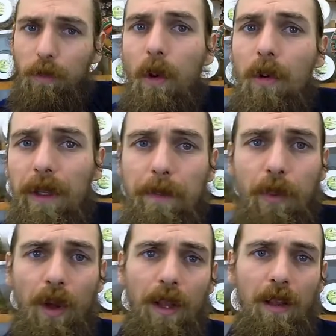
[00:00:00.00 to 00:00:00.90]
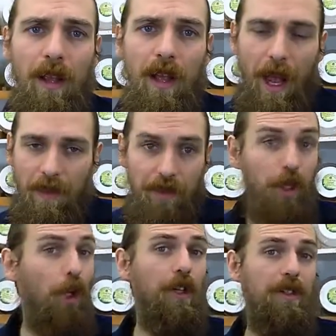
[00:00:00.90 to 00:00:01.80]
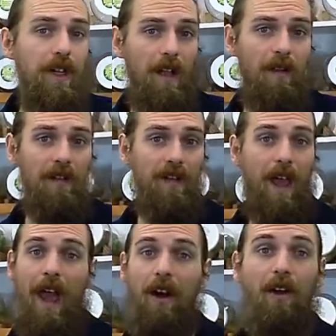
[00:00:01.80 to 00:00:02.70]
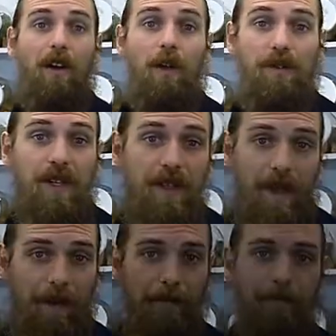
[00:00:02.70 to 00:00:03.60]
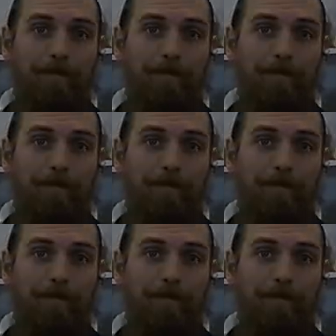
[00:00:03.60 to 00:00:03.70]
a rolling boil and then turn it down and add our herbs in there.